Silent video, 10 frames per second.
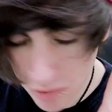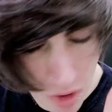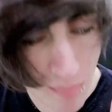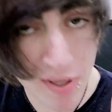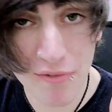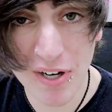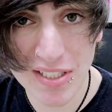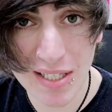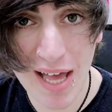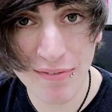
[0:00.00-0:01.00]
don't be afraid
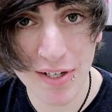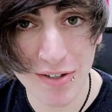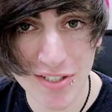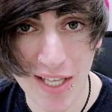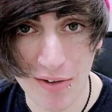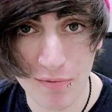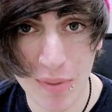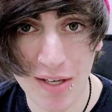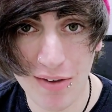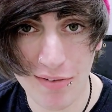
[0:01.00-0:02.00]
to laugh at yourself
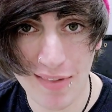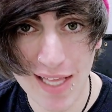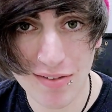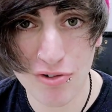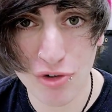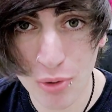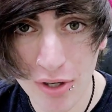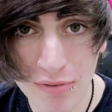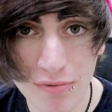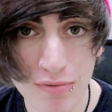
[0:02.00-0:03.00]
because that's
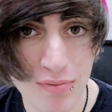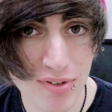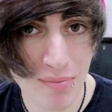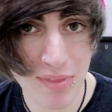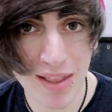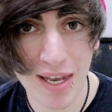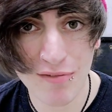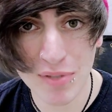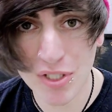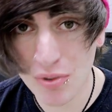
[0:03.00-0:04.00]
sort of something that
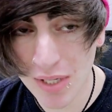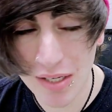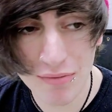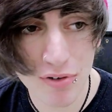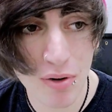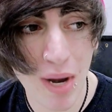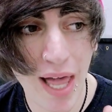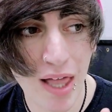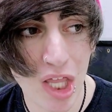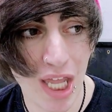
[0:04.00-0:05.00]
I've been doing for a
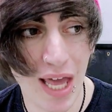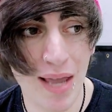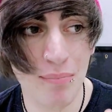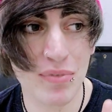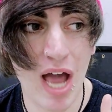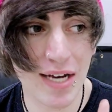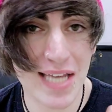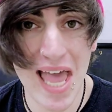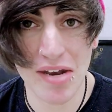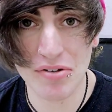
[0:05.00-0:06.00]
while and I'm not
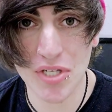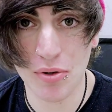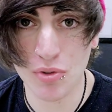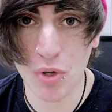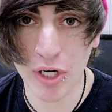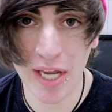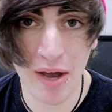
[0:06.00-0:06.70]
dead so it's working